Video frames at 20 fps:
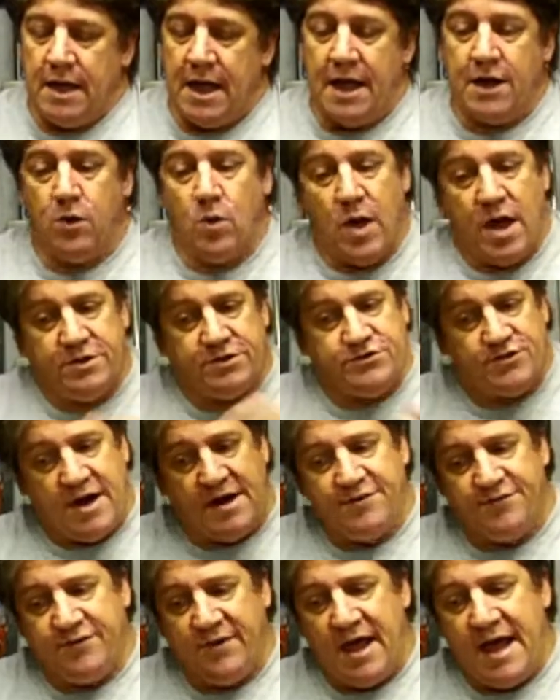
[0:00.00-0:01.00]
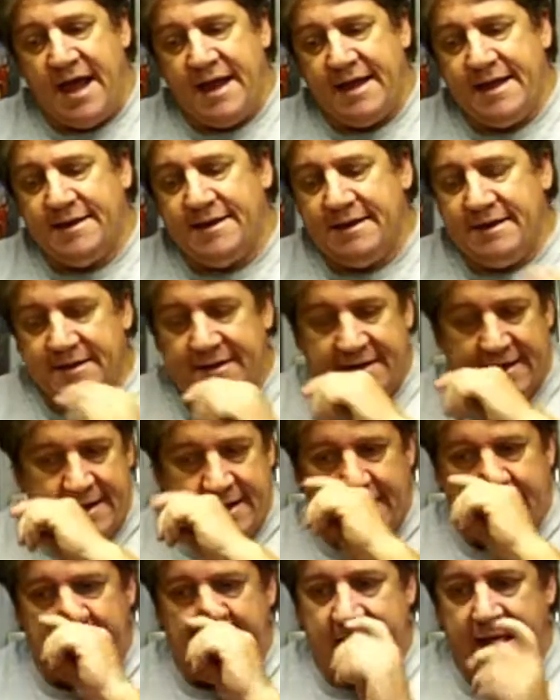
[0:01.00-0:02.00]
I go out and try to fly it,
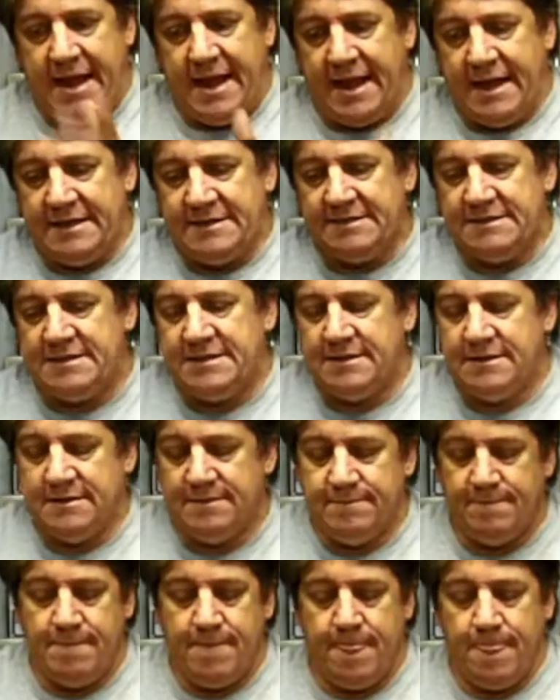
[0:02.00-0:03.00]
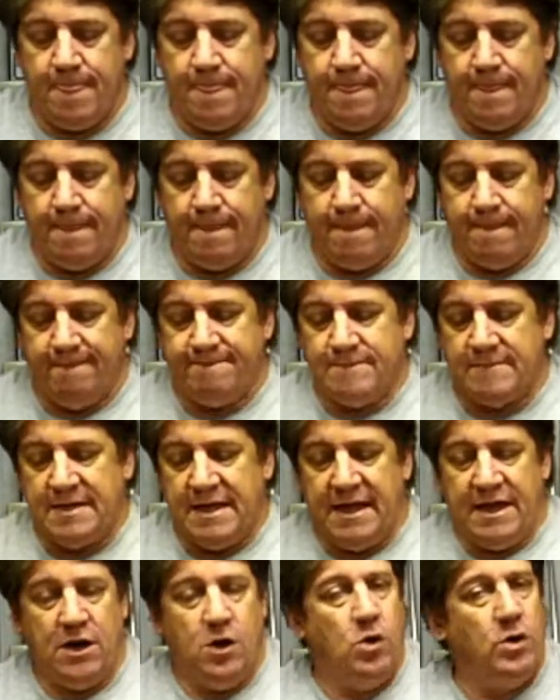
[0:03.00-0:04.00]
and
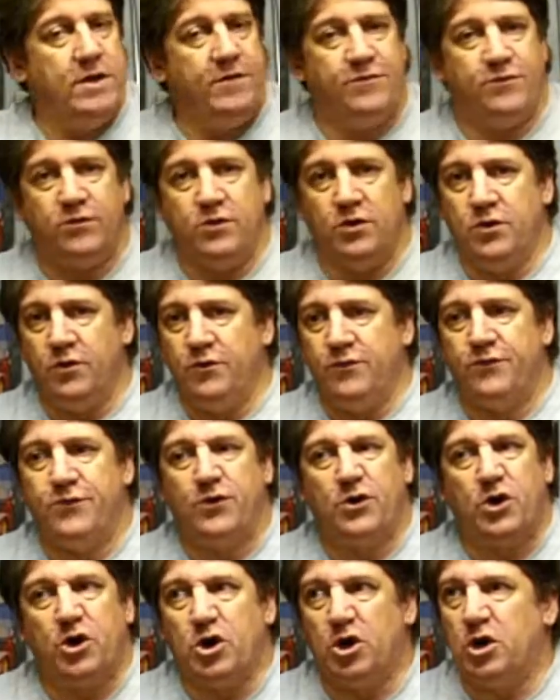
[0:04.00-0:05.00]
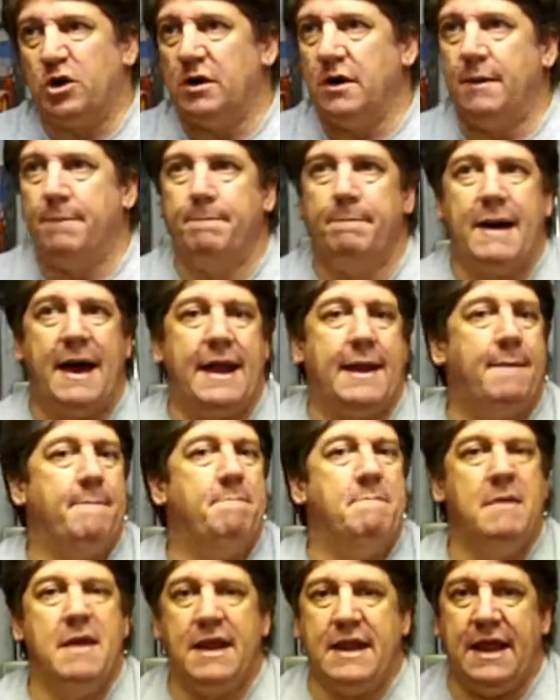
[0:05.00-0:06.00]
it only flew for about
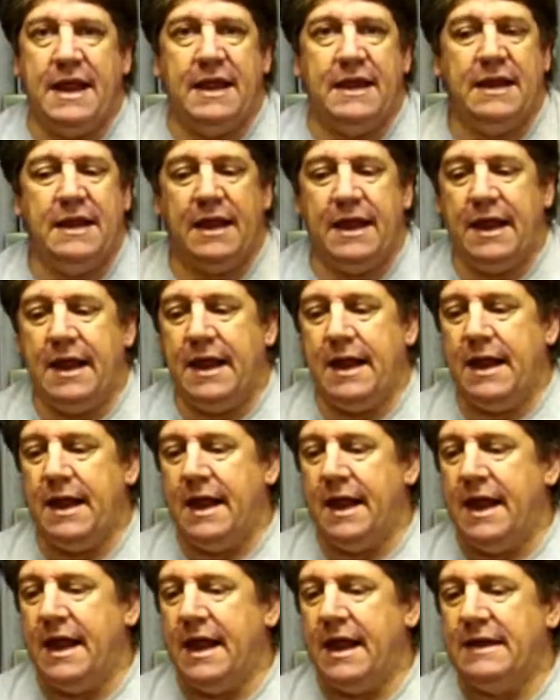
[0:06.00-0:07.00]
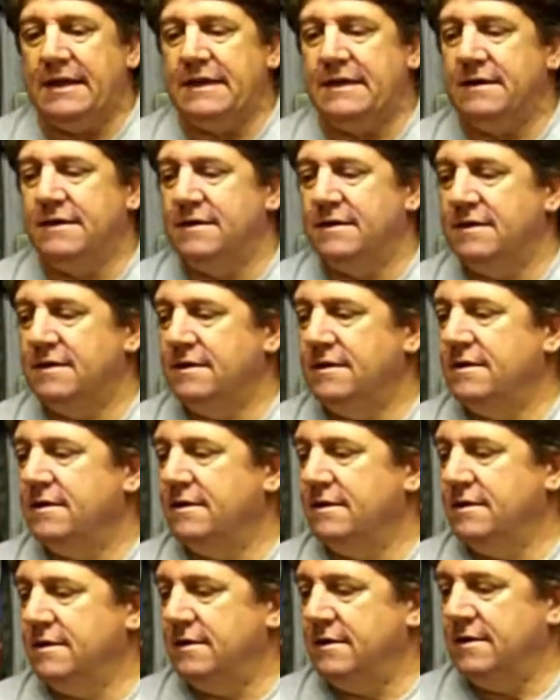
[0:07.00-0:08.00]
a minute, and
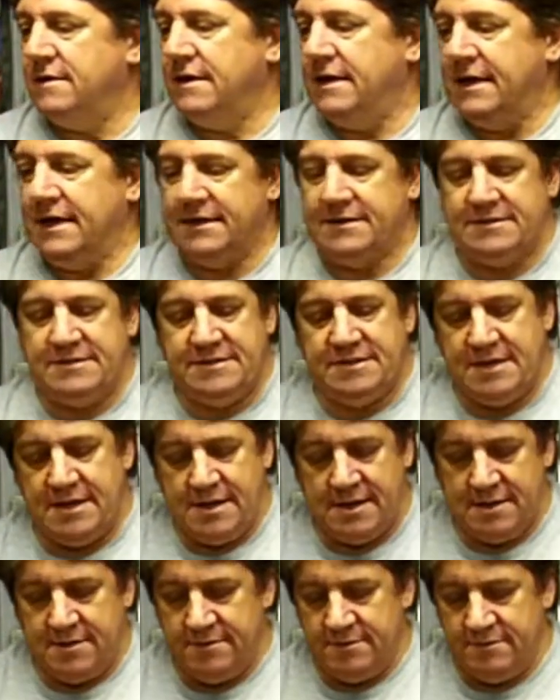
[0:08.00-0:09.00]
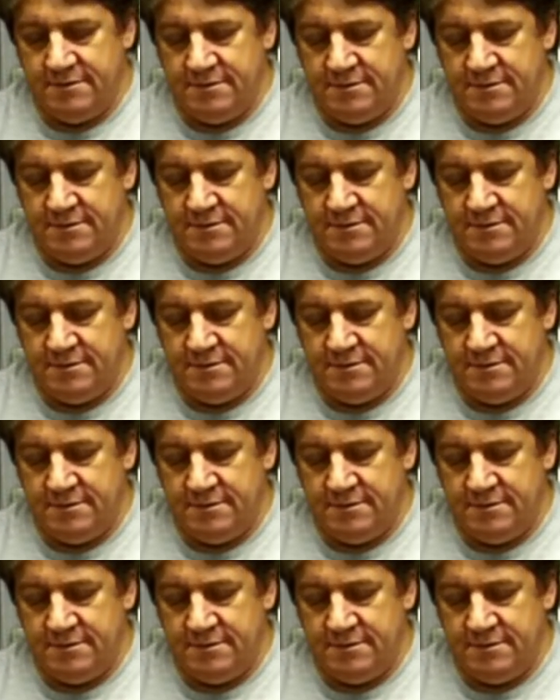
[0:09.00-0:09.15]
the